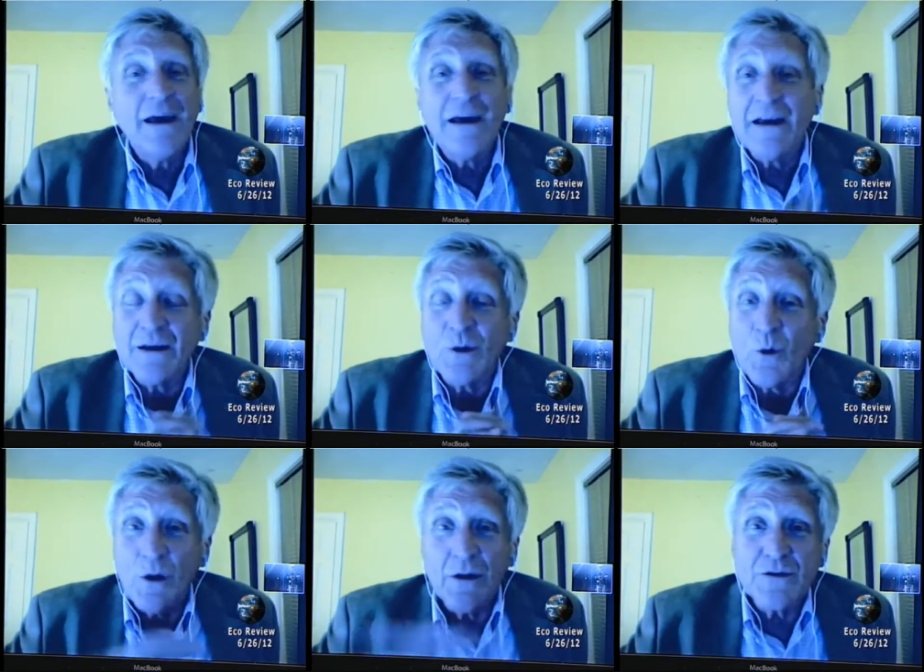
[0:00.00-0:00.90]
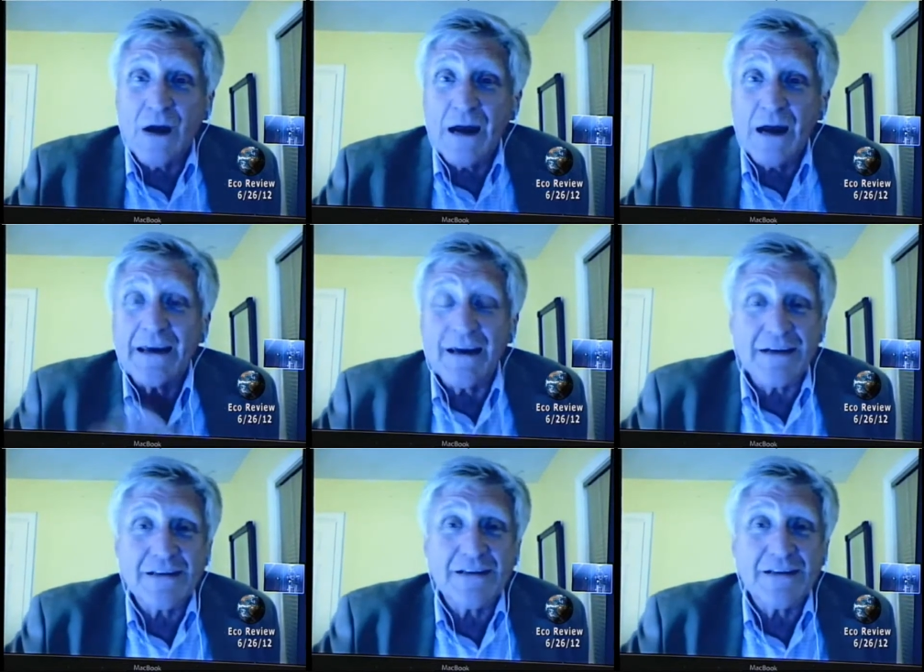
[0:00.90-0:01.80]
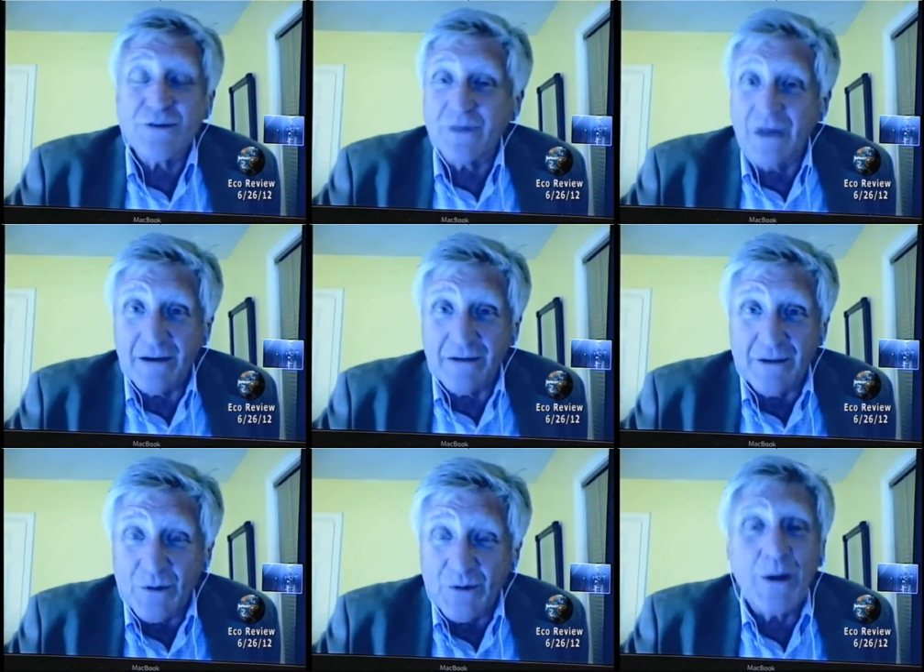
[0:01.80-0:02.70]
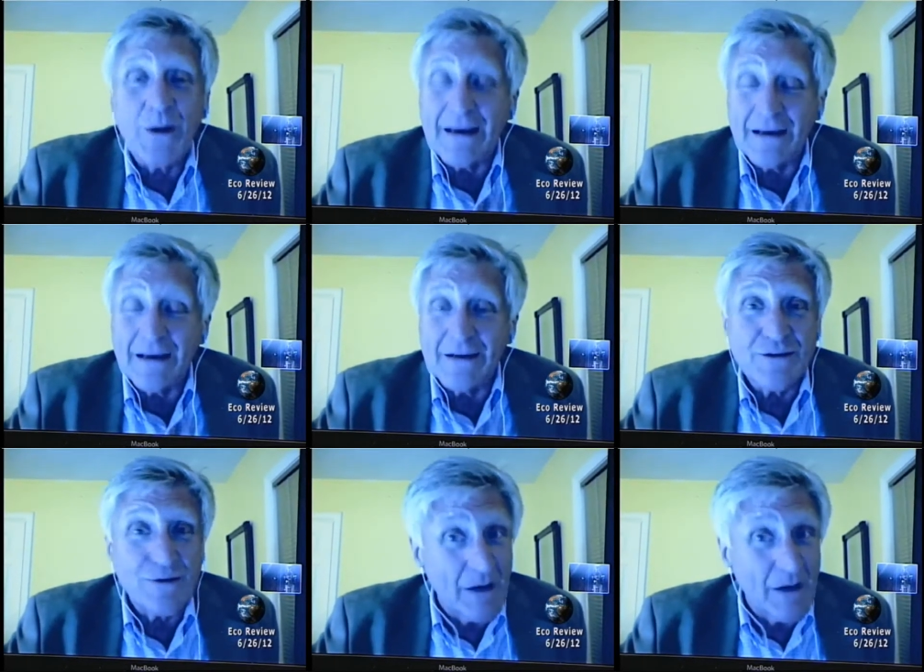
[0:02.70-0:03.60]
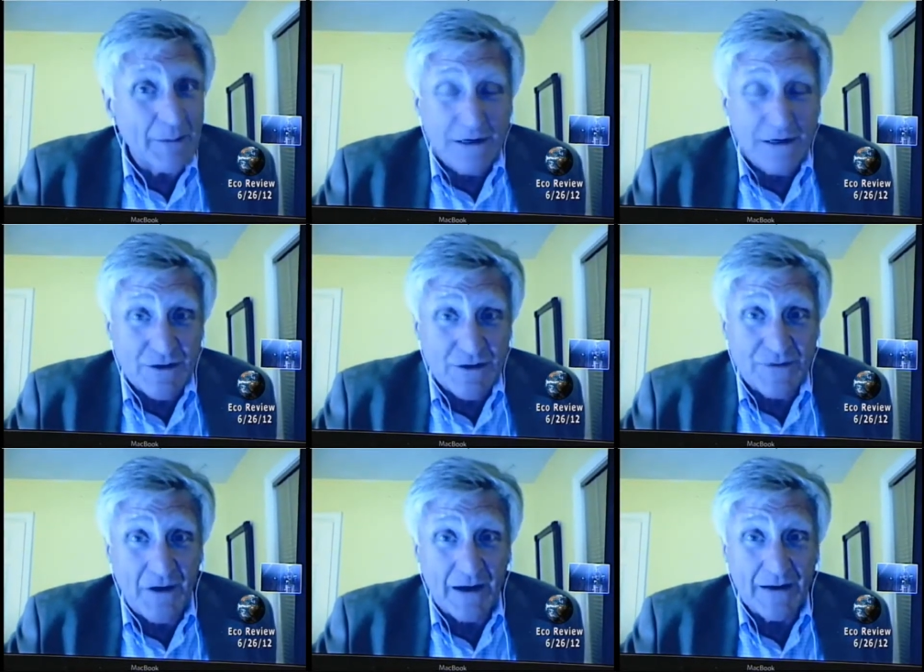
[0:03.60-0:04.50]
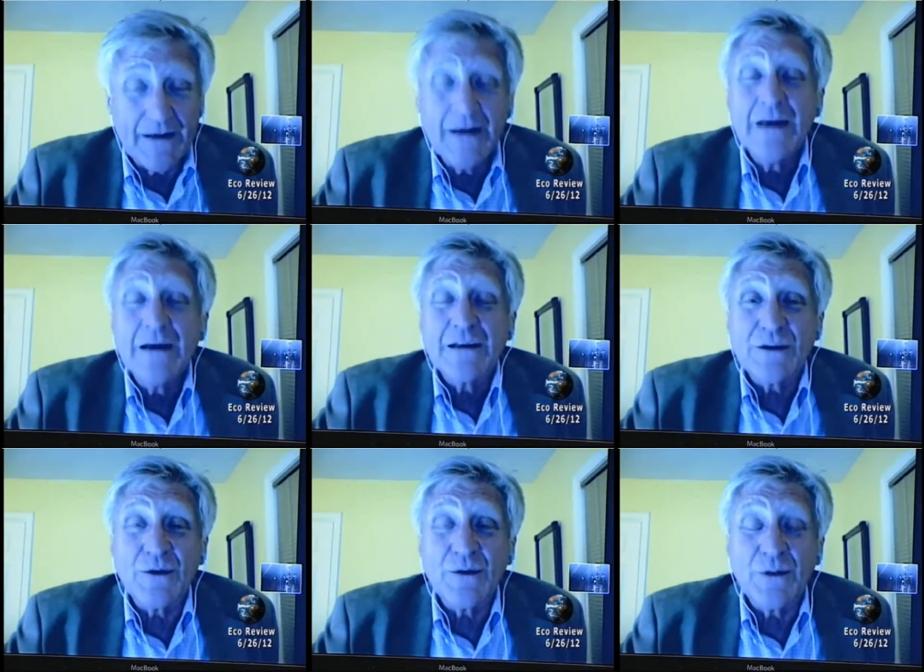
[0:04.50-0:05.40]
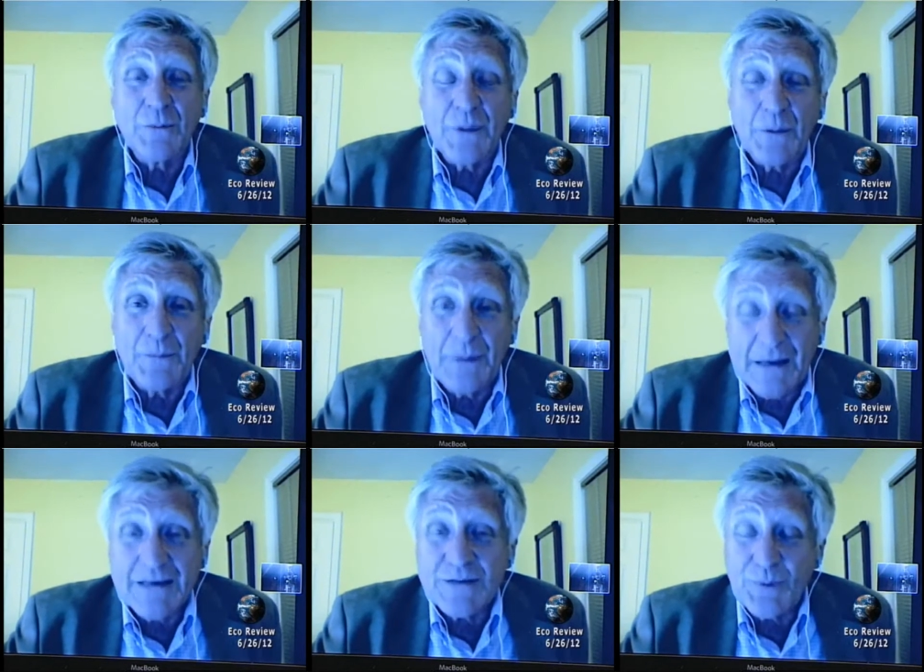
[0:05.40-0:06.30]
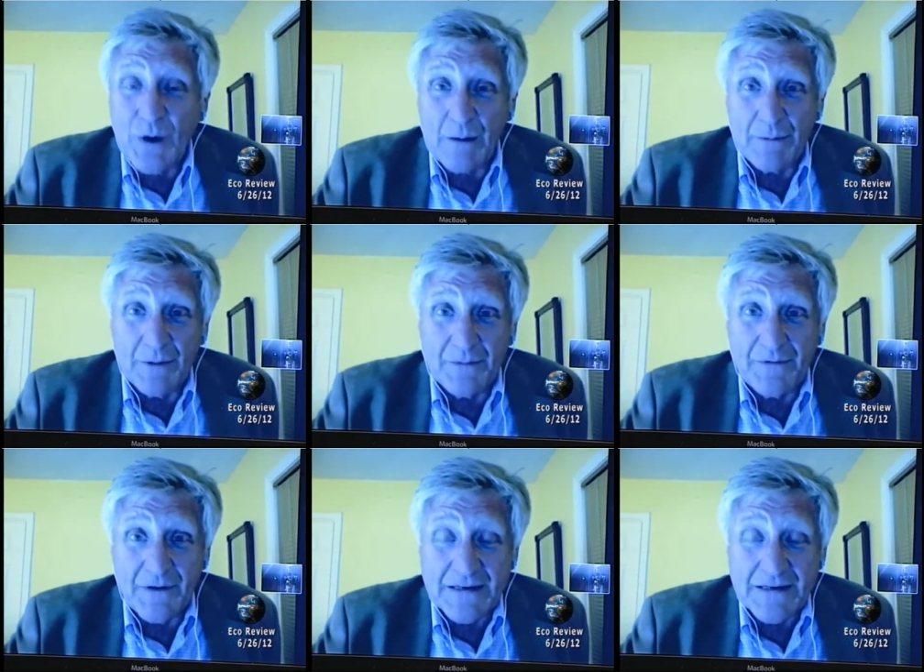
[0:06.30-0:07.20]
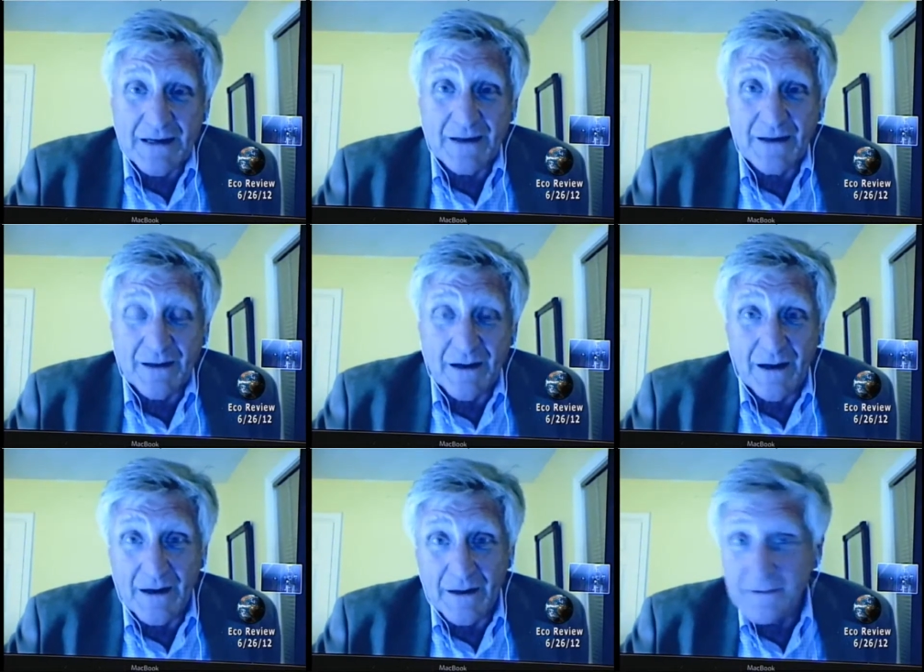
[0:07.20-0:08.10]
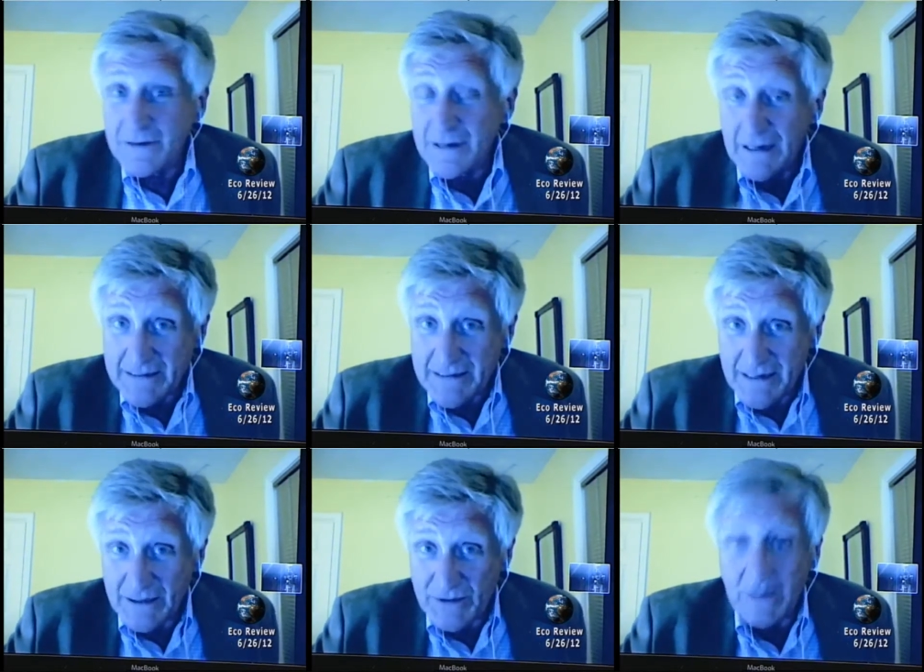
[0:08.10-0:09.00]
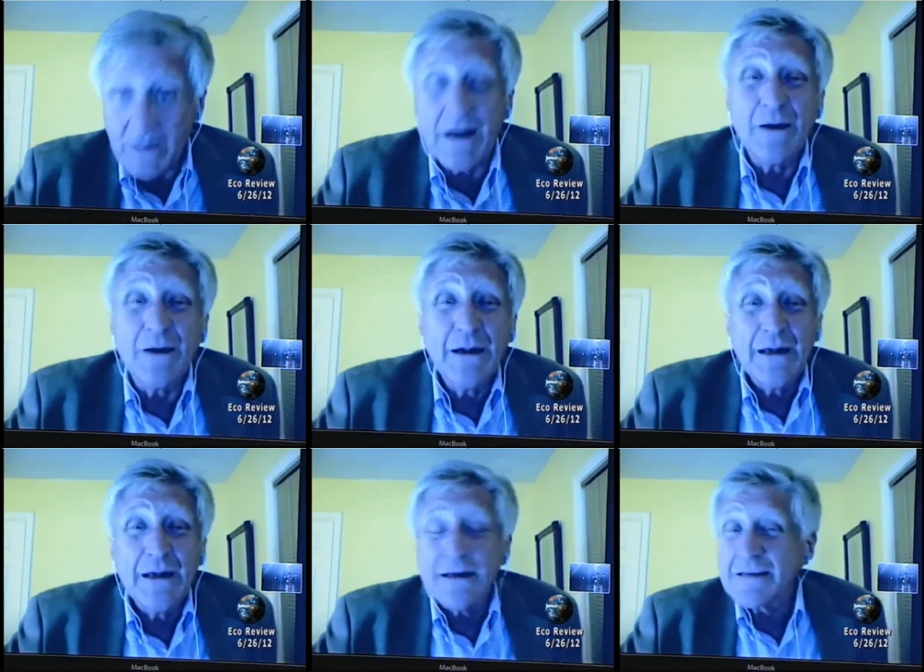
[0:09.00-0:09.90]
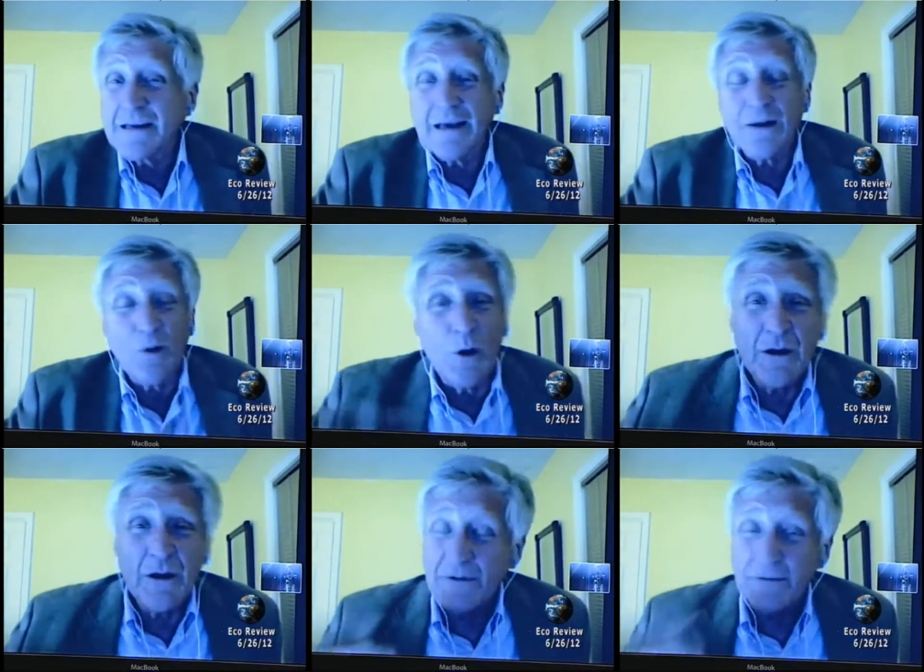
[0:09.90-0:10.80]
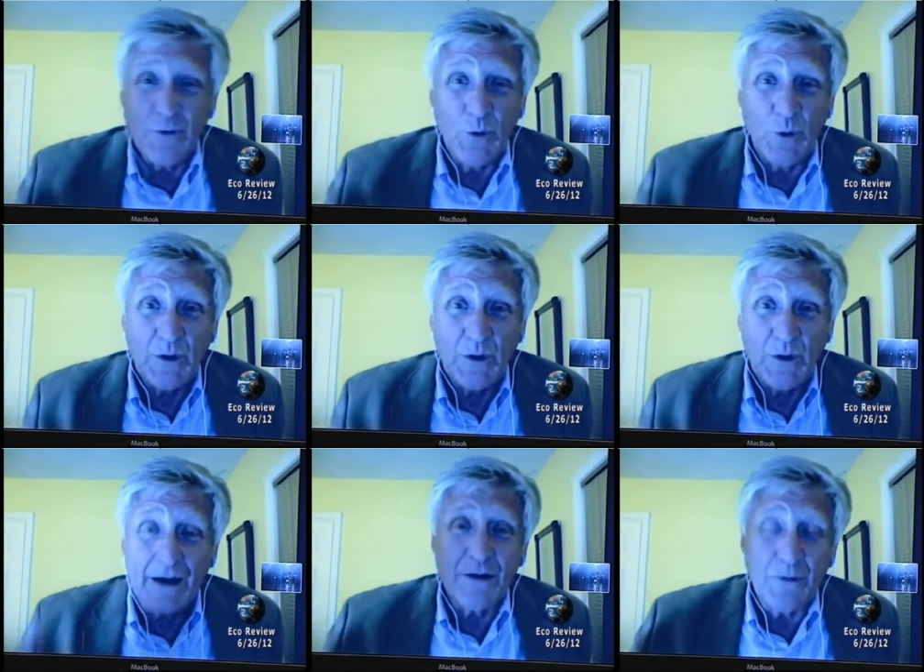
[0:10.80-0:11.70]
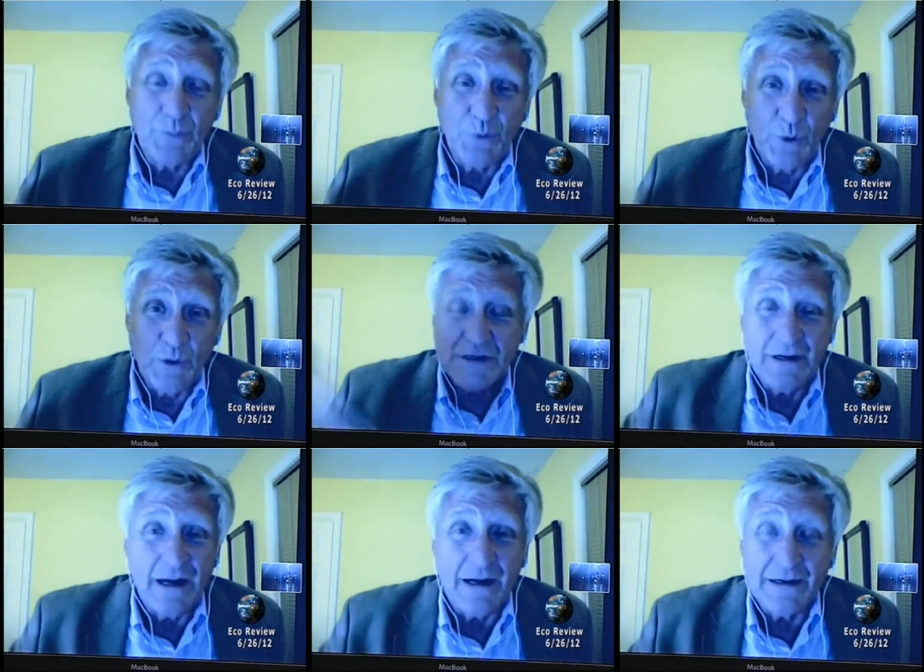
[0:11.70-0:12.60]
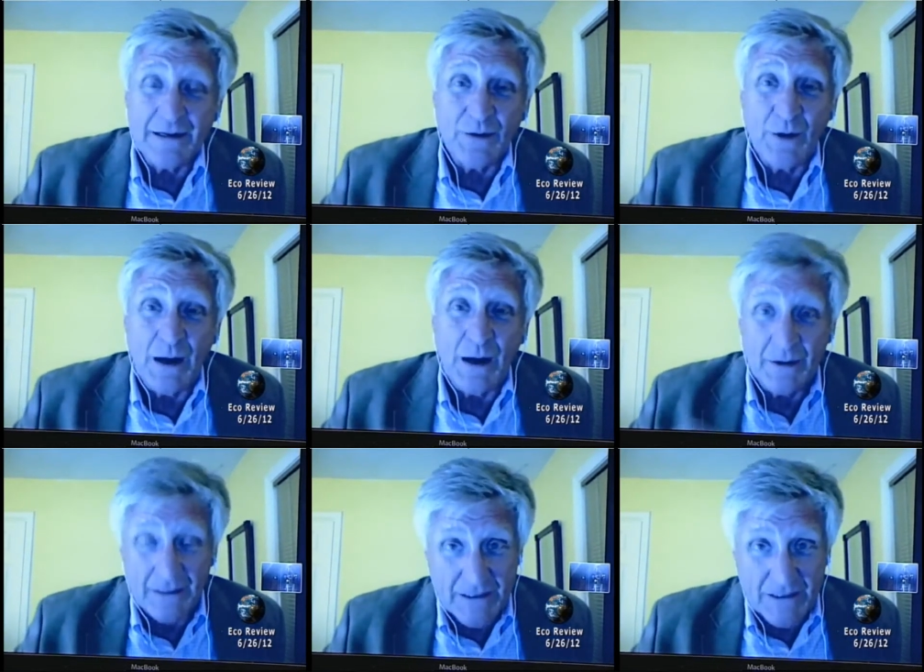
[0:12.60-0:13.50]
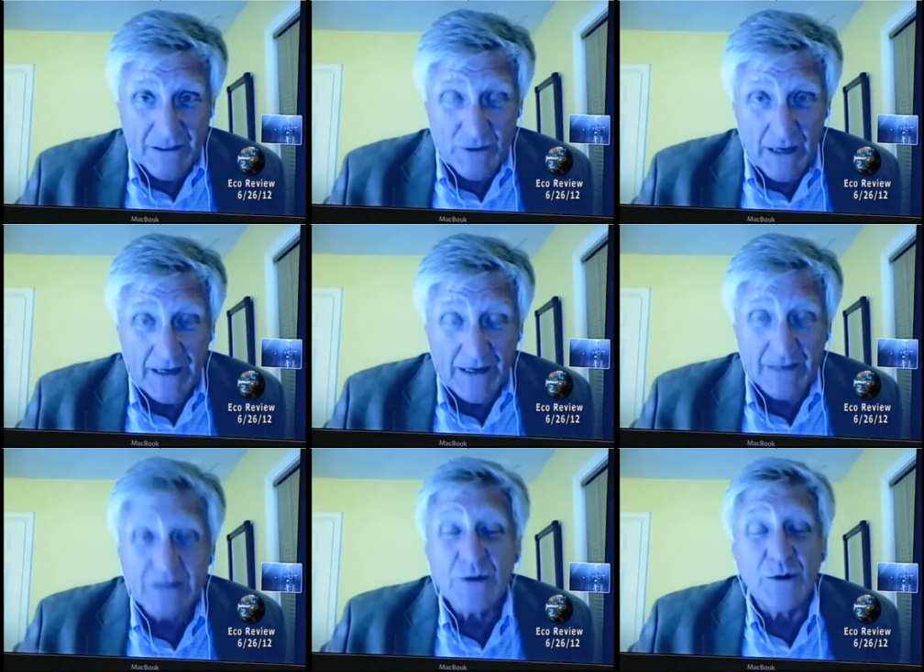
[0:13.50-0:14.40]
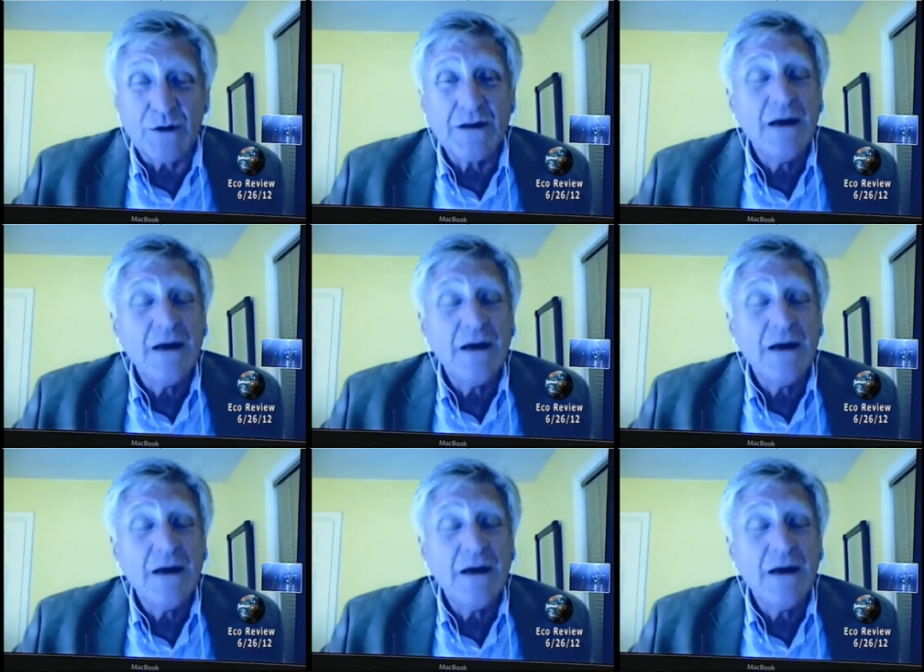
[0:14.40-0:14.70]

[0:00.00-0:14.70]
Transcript: and all the dry casks survived the earthquake and the tsunami just fine. So, the, the biggest problem facing uh, the United States right now is to get all of the fuel out of the pools and onto the ground in these dry cask storage.